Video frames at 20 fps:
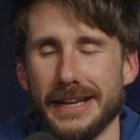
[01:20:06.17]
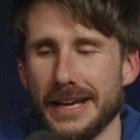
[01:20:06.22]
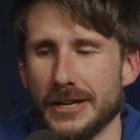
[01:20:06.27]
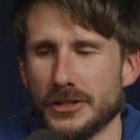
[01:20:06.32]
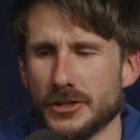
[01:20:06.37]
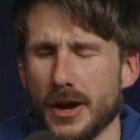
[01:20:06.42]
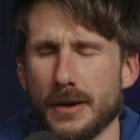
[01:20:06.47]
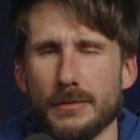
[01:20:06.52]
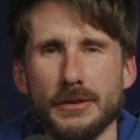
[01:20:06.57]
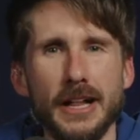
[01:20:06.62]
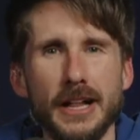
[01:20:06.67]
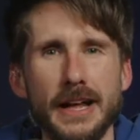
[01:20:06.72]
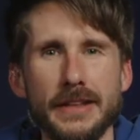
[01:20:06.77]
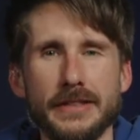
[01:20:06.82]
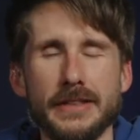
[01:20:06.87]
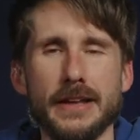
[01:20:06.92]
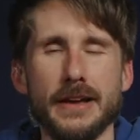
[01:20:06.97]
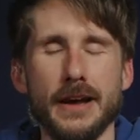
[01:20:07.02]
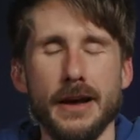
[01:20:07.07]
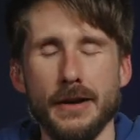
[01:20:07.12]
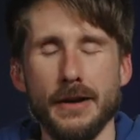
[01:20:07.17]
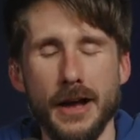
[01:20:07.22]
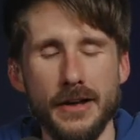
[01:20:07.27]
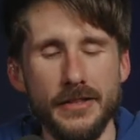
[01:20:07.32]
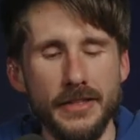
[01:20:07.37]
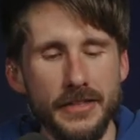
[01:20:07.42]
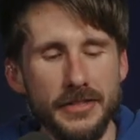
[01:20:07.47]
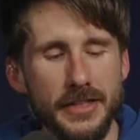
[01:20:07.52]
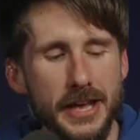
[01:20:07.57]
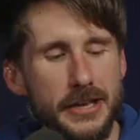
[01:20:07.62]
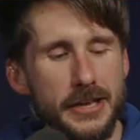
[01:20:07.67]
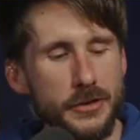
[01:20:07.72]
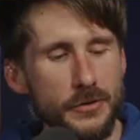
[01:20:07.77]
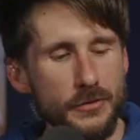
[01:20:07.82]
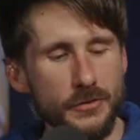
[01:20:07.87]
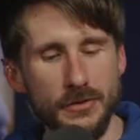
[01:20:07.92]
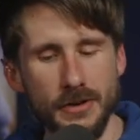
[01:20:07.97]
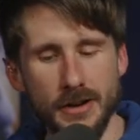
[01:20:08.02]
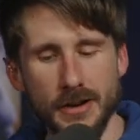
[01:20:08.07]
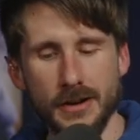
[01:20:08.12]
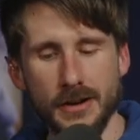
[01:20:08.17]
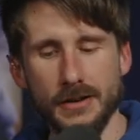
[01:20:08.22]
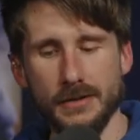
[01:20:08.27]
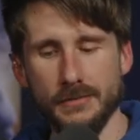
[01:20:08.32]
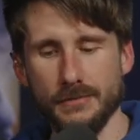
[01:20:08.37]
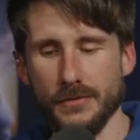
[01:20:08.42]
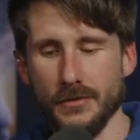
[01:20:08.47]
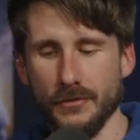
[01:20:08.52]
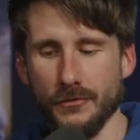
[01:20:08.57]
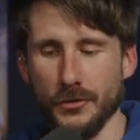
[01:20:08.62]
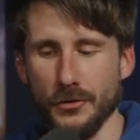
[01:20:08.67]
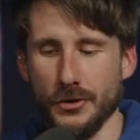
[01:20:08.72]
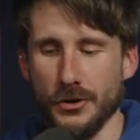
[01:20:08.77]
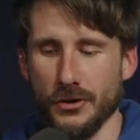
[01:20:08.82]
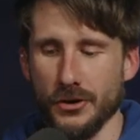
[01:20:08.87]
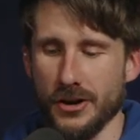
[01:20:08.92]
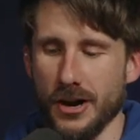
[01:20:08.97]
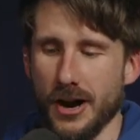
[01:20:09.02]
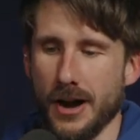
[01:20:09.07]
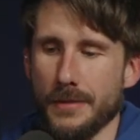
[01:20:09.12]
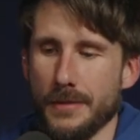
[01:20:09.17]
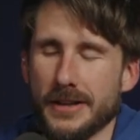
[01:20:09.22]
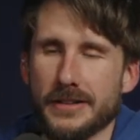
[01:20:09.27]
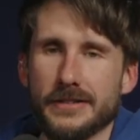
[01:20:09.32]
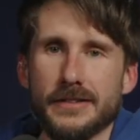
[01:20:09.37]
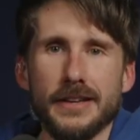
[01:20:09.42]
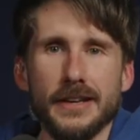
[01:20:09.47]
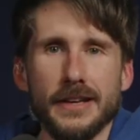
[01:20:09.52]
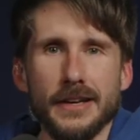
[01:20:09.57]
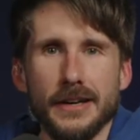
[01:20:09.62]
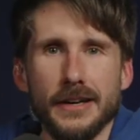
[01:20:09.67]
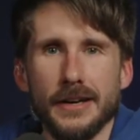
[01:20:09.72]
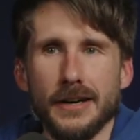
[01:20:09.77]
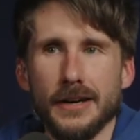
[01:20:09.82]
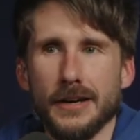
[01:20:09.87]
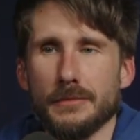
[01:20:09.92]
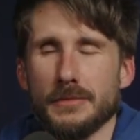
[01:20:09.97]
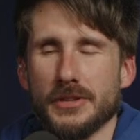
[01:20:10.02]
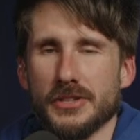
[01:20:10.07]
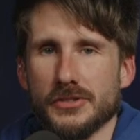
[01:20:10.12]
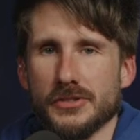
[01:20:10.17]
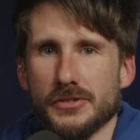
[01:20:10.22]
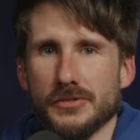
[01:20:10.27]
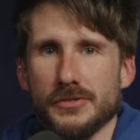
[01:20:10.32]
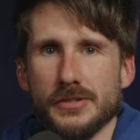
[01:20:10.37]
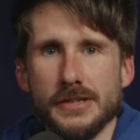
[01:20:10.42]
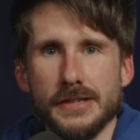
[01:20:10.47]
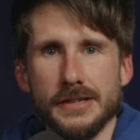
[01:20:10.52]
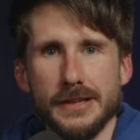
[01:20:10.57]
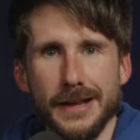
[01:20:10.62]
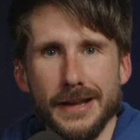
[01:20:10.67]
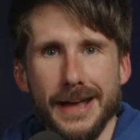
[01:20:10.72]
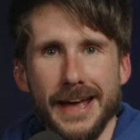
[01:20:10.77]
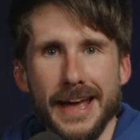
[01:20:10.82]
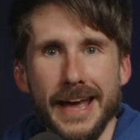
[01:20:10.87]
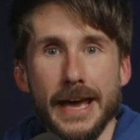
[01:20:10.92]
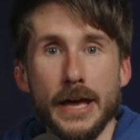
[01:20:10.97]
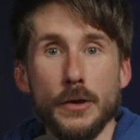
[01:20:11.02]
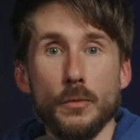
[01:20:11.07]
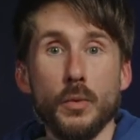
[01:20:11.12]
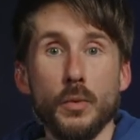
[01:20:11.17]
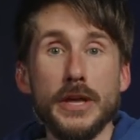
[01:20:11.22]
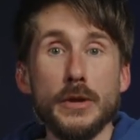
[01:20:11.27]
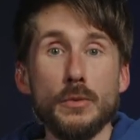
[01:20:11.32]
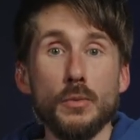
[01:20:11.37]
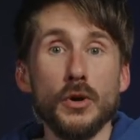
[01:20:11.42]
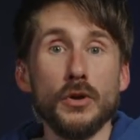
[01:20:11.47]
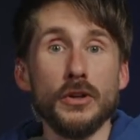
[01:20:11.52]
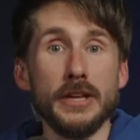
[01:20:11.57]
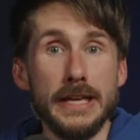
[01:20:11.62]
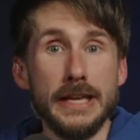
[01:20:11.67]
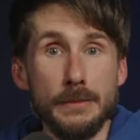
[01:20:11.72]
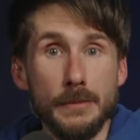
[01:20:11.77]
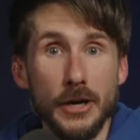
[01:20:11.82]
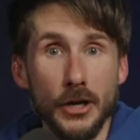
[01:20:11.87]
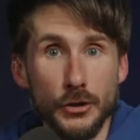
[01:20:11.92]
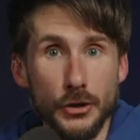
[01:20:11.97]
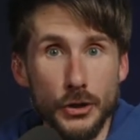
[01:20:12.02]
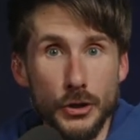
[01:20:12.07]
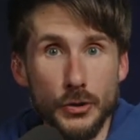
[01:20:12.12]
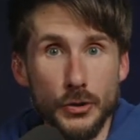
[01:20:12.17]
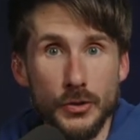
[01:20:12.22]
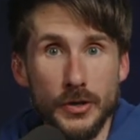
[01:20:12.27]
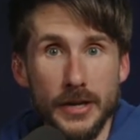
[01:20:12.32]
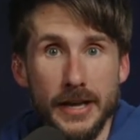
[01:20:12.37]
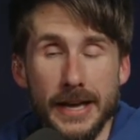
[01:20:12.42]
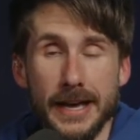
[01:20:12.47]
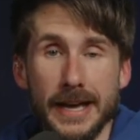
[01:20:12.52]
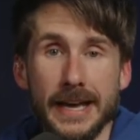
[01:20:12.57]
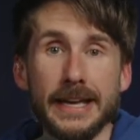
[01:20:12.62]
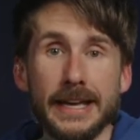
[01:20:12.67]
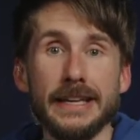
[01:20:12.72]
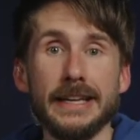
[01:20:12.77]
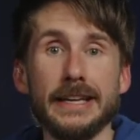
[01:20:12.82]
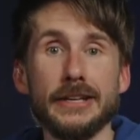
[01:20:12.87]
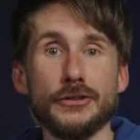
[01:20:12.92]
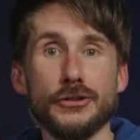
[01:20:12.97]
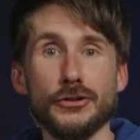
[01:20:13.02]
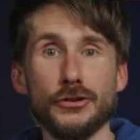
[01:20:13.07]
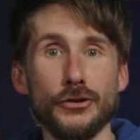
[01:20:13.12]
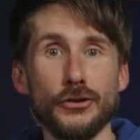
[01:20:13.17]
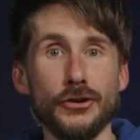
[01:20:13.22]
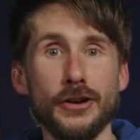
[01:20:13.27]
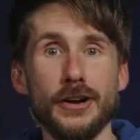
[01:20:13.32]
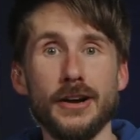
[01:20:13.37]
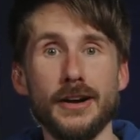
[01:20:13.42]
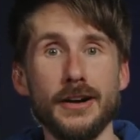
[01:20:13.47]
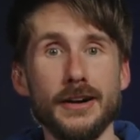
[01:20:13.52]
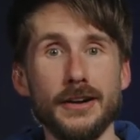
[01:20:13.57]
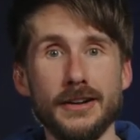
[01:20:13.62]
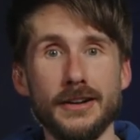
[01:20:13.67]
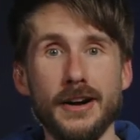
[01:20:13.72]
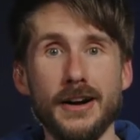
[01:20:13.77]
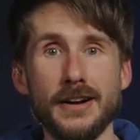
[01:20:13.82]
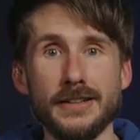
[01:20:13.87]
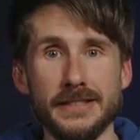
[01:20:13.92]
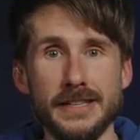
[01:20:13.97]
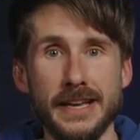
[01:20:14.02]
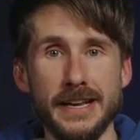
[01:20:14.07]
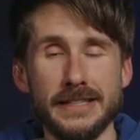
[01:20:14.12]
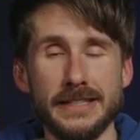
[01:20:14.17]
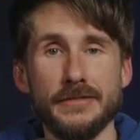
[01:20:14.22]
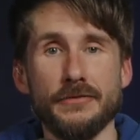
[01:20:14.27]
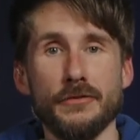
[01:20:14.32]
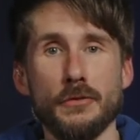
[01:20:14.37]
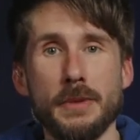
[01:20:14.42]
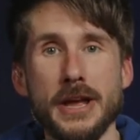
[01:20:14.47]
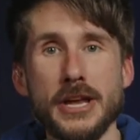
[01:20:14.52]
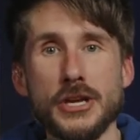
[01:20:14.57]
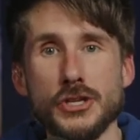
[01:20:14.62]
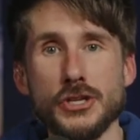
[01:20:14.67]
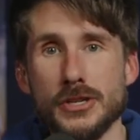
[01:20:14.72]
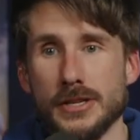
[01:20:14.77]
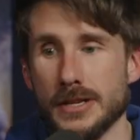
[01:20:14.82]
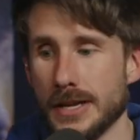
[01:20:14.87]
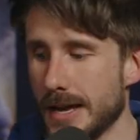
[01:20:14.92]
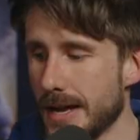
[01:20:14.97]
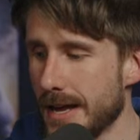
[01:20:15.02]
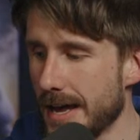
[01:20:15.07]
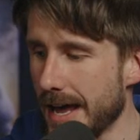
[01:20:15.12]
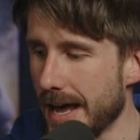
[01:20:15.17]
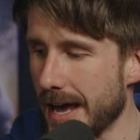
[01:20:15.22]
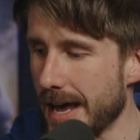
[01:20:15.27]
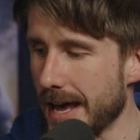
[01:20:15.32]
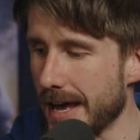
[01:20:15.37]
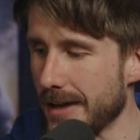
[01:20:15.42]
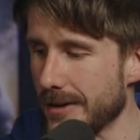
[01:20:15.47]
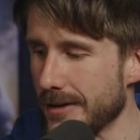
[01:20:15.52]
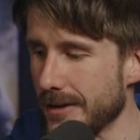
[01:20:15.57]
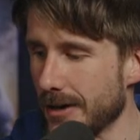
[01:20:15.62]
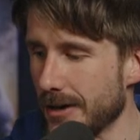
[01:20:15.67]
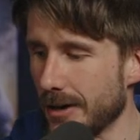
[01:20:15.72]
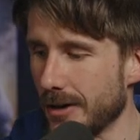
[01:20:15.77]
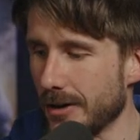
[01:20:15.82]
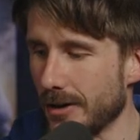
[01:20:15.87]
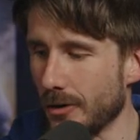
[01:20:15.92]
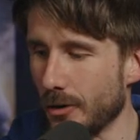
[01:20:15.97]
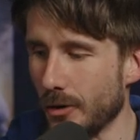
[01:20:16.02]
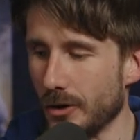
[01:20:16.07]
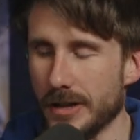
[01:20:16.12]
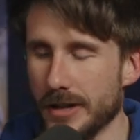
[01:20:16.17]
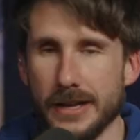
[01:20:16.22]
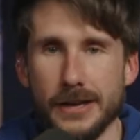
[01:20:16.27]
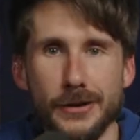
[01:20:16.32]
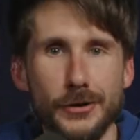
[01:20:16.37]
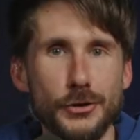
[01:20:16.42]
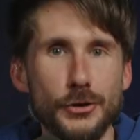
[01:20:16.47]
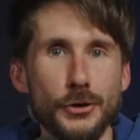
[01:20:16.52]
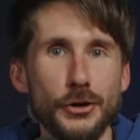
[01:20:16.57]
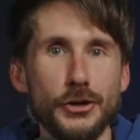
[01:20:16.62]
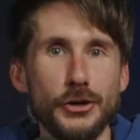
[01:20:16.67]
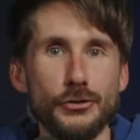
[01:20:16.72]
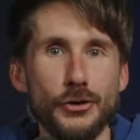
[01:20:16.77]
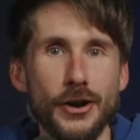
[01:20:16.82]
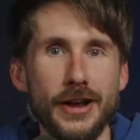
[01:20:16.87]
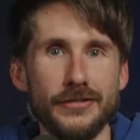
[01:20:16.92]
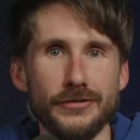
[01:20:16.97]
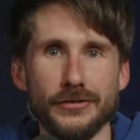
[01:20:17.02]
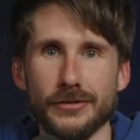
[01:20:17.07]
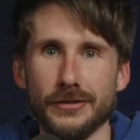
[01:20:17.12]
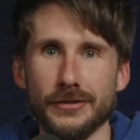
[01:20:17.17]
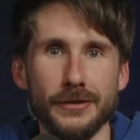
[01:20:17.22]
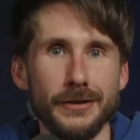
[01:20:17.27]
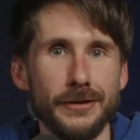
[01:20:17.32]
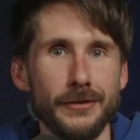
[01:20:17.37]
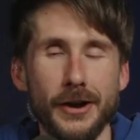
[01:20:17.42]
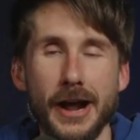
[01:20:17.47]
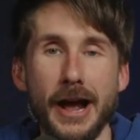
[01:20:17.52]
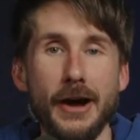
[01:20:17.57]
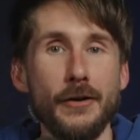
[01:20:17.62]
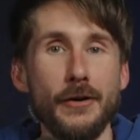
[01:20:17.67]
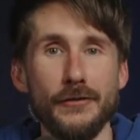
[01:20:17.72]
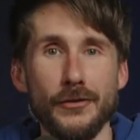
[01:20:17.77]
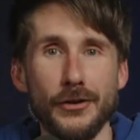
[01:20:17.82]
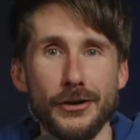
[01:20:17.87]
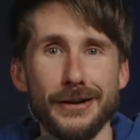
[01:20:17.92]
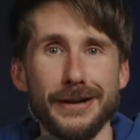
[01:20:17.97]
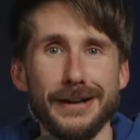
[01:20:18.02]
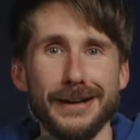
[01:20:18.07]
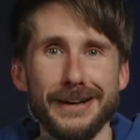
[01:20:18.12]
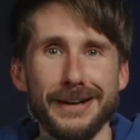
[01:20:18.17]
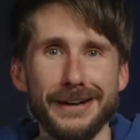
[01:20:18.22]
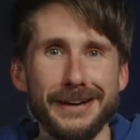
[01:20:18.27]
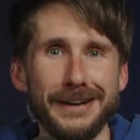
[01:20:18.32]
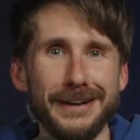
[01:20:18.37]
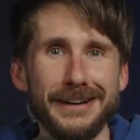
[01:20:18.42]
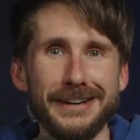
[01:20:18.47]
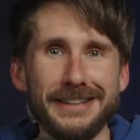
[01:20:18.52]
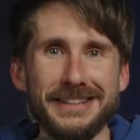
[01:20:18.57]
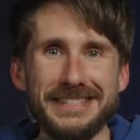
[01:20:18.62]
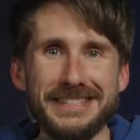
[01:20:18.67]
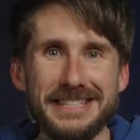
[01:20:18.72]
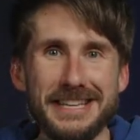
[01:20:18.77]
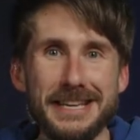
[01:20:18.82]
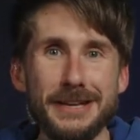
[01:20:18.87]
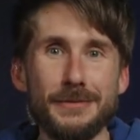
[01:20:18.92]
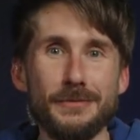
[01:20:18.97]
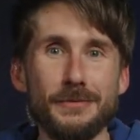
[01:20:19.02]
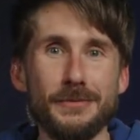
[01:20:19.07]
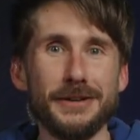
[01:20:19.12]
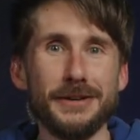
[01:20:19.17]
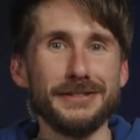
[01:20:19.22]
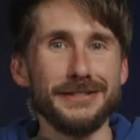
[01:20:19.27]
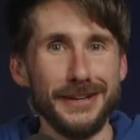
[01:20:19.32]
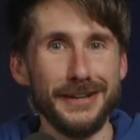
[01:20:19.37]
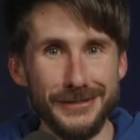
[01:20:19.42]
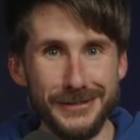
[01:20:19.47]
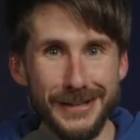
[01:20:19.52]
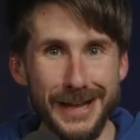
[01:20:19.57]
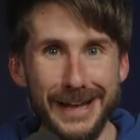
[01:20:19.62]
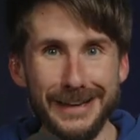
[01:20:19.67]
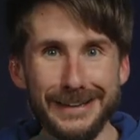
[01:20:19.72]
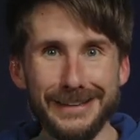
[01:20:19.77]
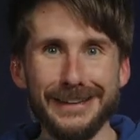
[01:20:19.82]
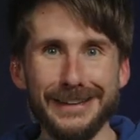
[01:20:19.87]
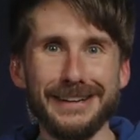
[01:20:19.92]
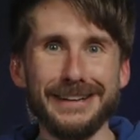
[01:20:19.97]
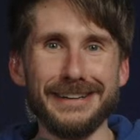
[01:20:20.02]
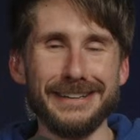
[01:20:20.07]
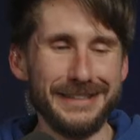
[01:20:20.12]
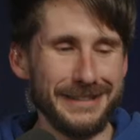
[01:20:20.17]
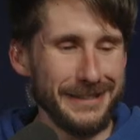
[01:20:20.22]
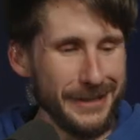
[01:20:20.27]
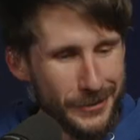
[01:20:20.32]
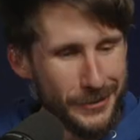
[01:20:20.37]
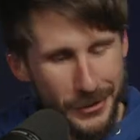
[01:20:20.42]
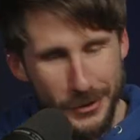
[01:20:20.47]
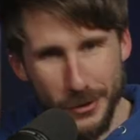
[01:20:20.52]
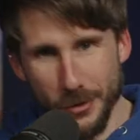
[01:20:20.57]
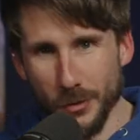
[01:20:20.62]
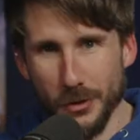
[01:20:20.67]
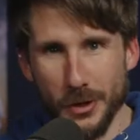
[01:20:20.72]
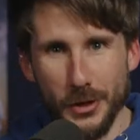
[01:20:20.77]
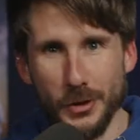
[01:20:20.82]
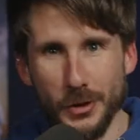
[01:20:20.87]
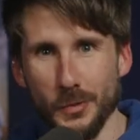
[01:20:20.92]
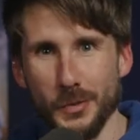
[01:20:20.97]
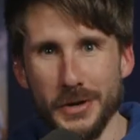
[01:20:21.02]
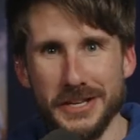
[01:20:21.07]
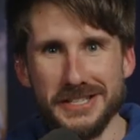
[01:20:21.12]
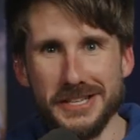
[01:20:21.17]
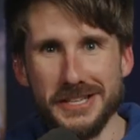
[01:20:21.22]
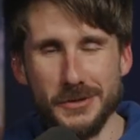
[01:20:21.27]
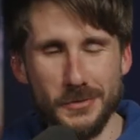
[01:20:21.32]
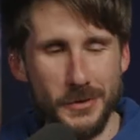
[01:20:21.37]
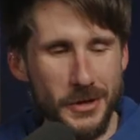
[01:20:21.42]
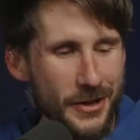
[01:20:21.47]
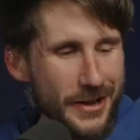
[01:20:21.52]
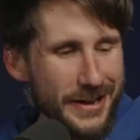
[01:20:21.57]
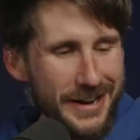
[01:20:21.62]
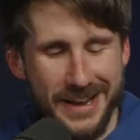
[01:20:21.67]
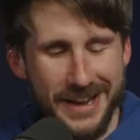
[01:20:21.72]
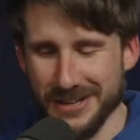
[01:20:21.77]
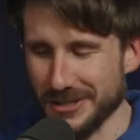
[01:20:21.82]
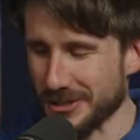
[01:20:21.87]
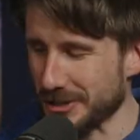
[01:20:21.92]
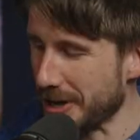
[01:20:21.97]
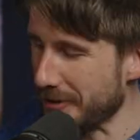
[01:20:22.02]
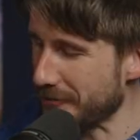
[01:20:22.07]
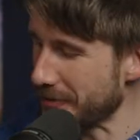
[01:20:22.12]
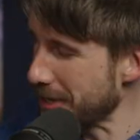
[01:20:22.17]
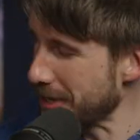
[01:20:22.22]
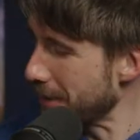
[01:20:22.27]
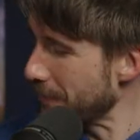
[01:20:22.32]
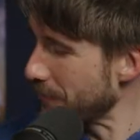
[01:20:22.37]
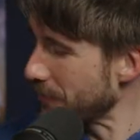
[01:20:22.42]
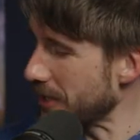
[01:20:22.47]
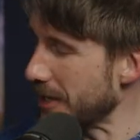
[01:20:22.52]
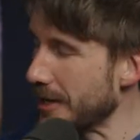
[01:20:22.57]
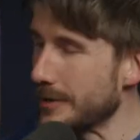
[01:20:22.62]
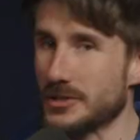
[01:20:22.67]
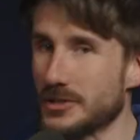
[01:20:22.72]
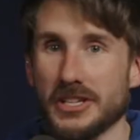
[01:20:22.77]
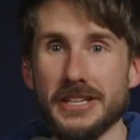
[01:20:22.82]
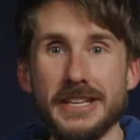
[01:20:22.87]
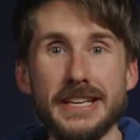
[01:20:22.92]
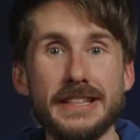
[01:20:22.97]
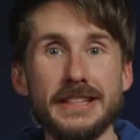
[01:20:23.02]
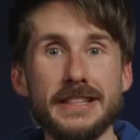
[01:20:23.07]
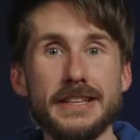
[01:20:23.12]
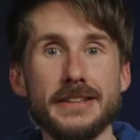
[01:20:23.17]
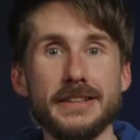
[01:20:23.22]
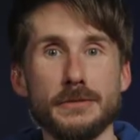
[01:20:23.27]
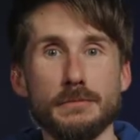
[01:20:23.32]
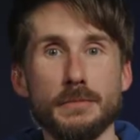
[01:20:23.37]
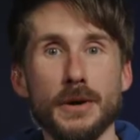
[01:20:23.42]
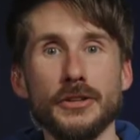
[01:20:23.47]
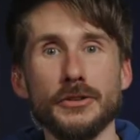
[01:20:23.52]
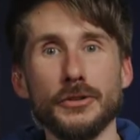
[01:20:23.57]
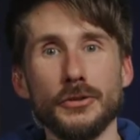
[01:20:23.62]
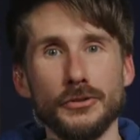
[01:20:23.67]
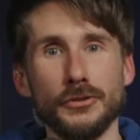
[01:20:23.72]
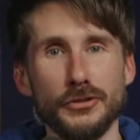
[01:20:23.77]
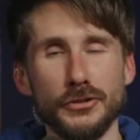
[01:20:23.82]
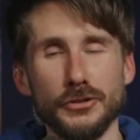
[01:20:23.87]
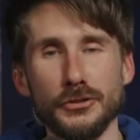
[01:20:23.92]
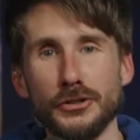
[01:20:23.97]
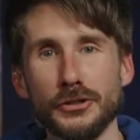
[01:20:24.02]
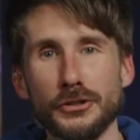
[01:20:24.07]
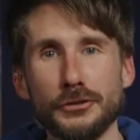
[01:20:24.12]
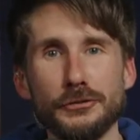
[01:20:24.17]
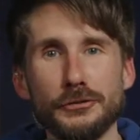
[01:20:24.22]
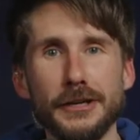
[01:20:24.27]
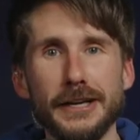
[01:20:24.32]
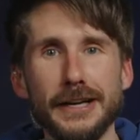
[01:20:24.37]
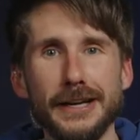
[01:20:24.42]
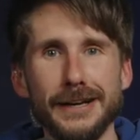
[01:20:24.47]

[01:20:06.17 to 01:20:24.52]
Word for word: So I'm glad. I, thank you um, for your comment, uh, Miss Susan. And we will email you and get your uh, contact information and uh, or the uh, your address or however the team does that. they're the they're the whizzes with all that kind of stuff um, to get this bundle to you.